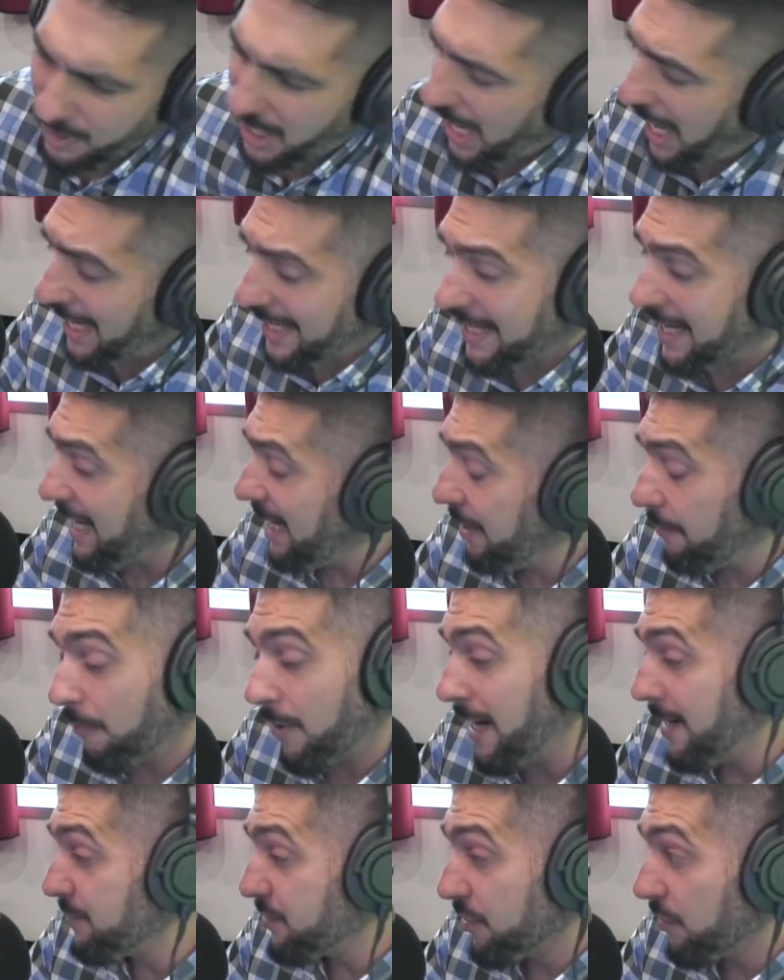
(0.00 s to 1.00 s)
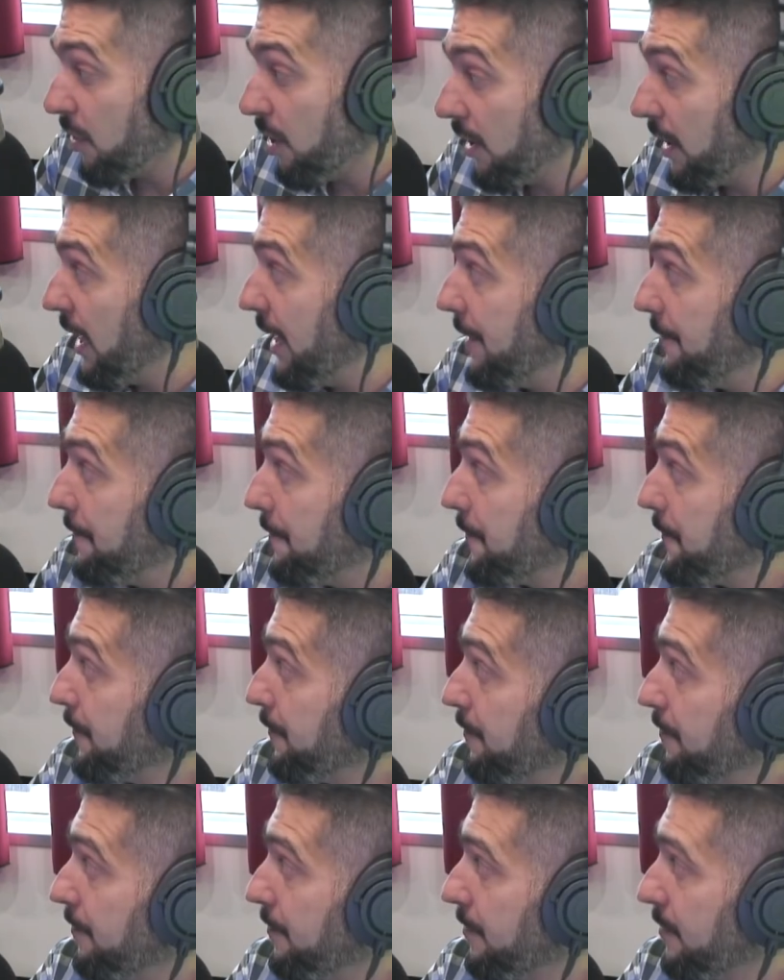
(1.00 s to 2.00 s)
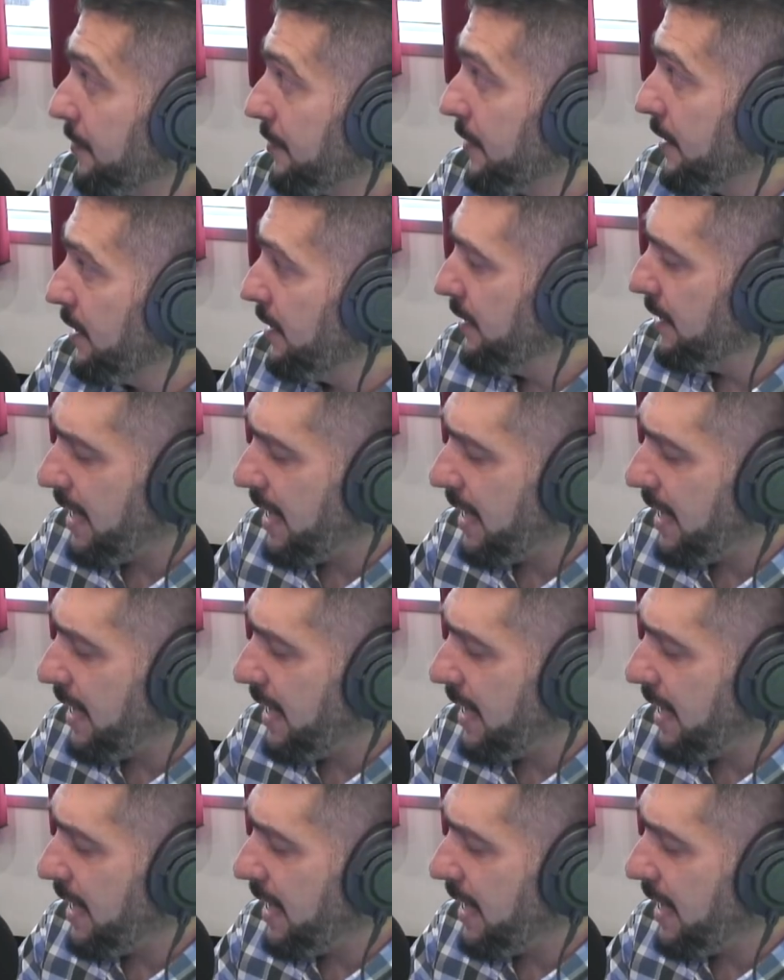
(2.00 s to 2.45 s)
I get it. Rams are all in. It's a win-now team.